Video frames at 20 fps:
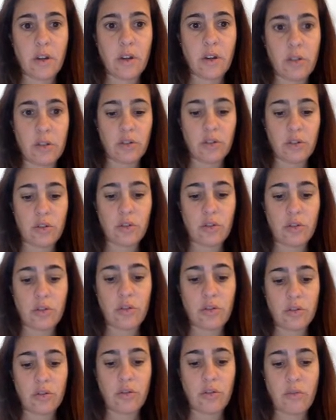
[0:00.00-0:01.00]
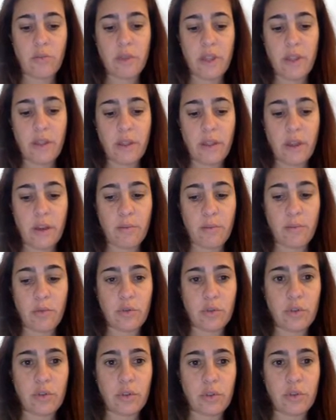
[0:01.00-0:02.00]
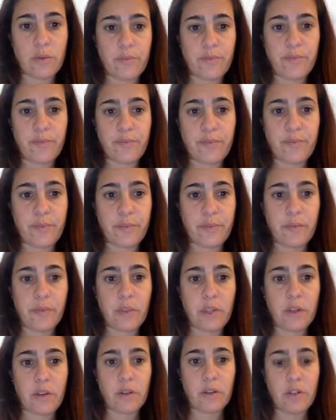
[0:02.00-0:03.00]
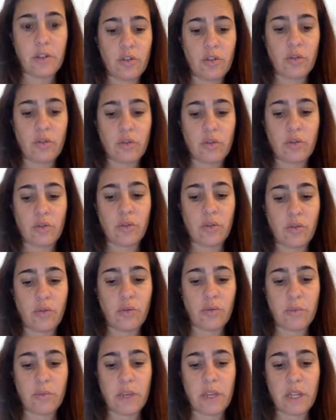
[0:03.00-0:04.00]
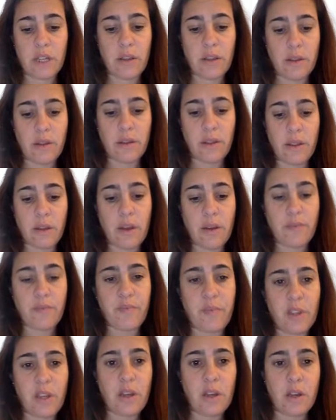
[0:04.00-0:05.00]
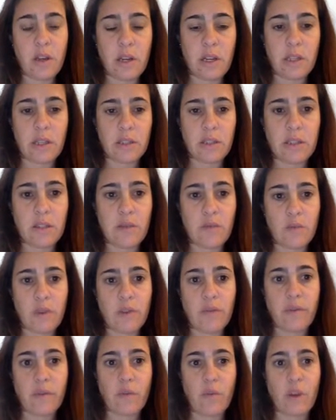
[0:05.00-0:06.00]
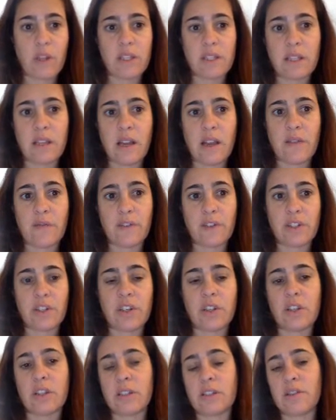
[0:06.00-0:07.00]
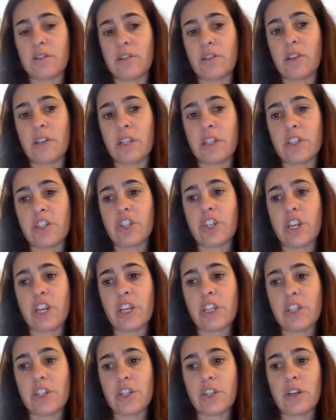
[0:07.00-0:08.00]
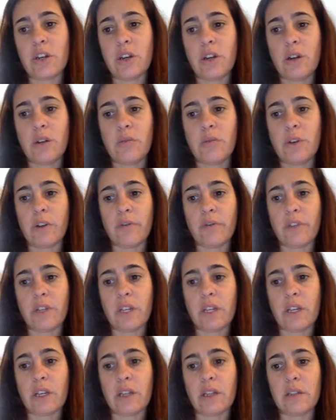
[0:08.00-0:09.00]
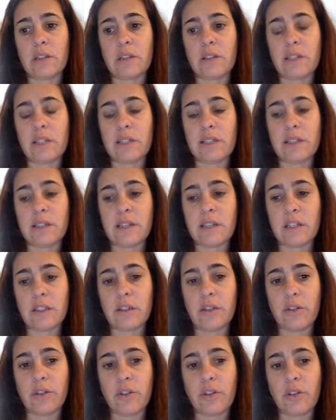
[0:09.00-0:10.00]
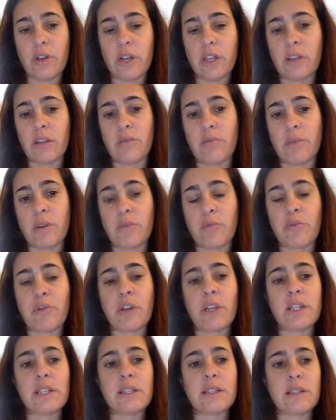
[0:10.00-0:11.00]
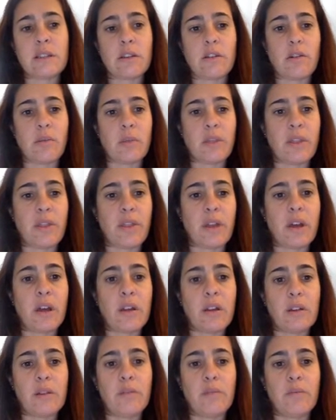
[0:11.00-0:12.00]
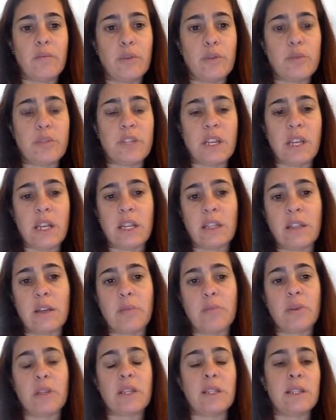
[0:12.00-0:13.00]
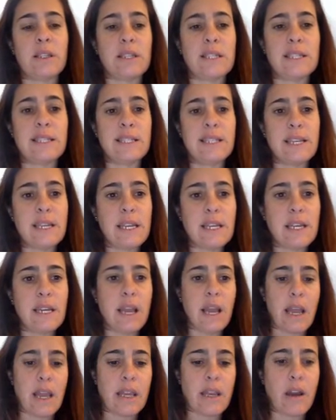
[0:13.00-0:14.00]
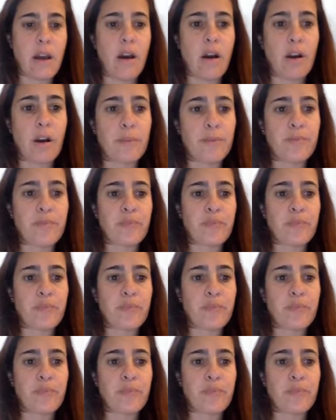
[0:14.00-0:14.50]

nosotros comenzamos, yo comencé. And this is one of the ones that have a certain change. One of the lists that I told you have to memorize. Comenzar, verbs that end up in ZAR.